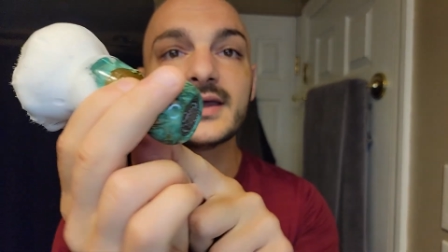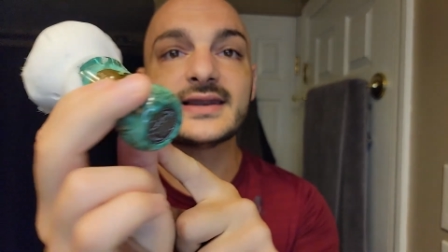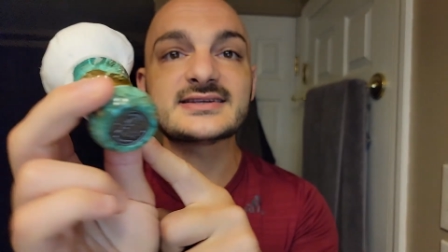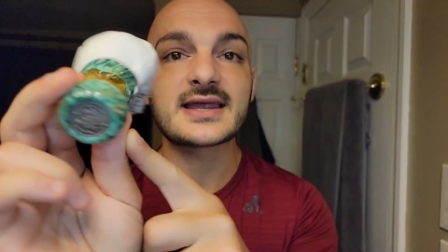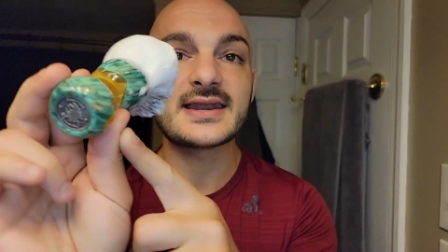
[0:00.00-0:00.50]
it
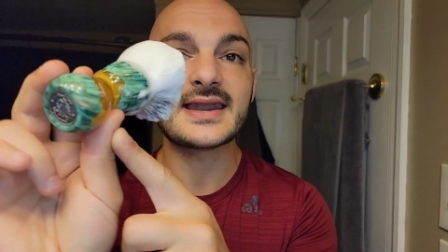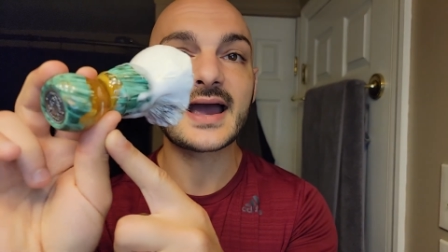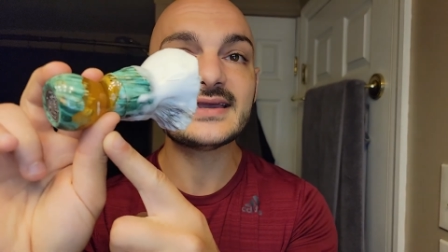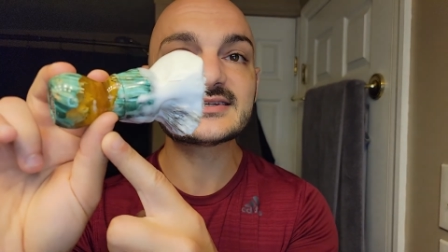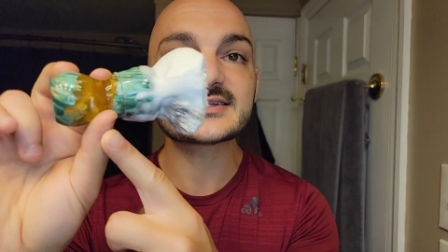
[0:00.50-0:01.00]
is
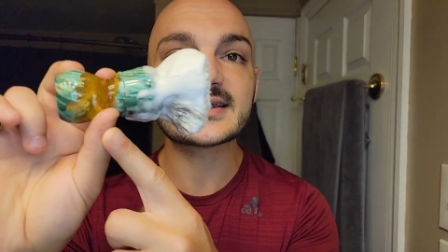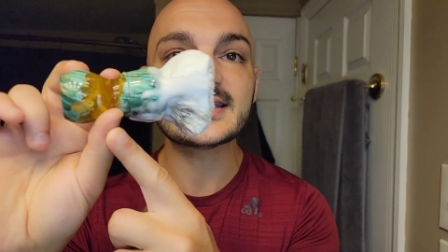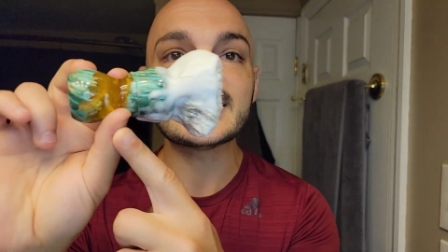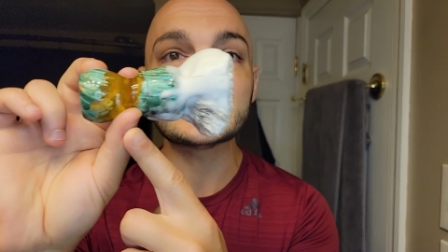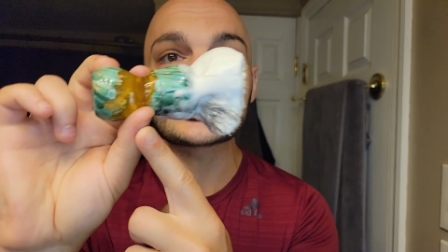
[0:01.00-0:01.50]
nice,
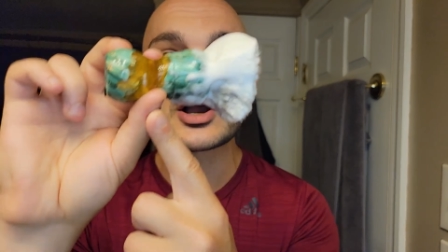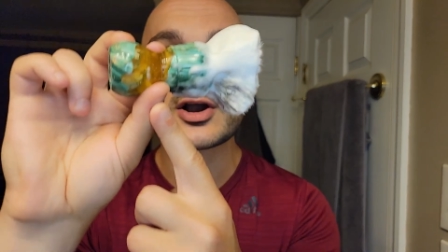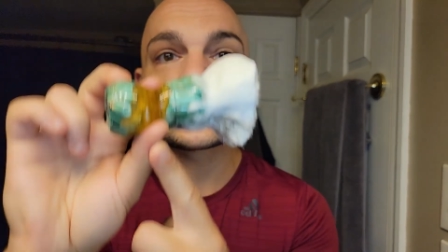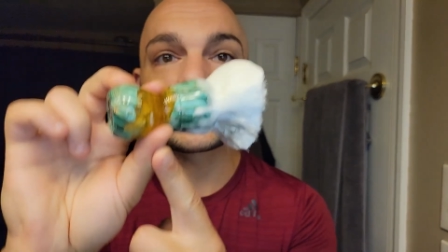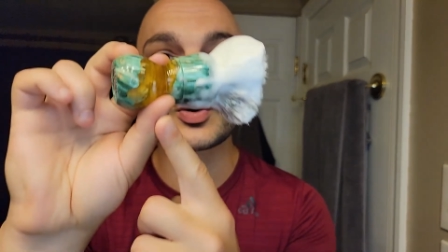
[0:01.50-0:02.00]
it is
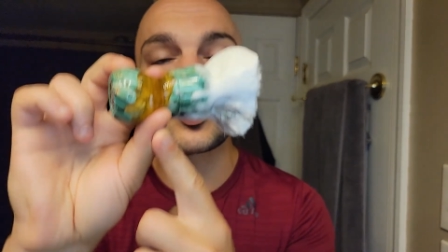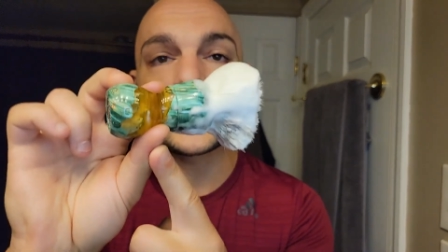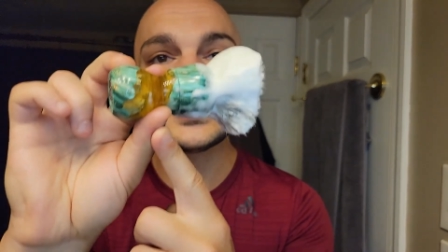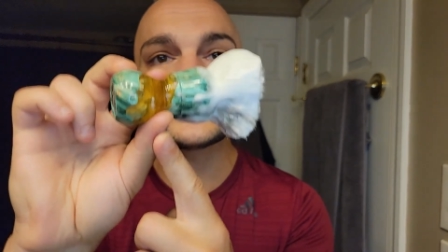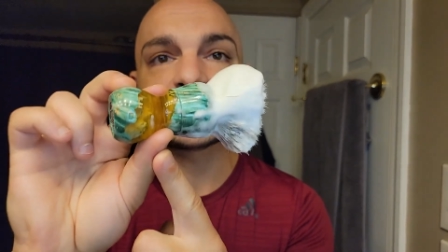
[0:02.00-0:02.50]
good
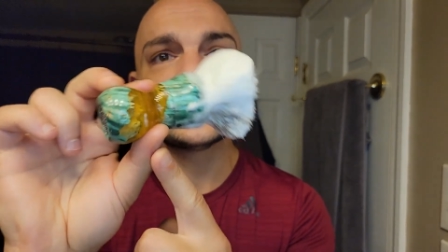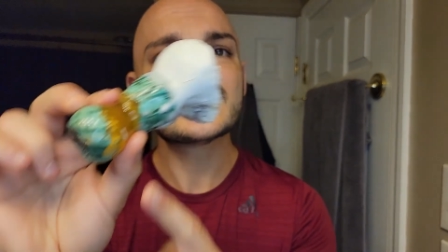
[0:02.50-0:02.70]
weight.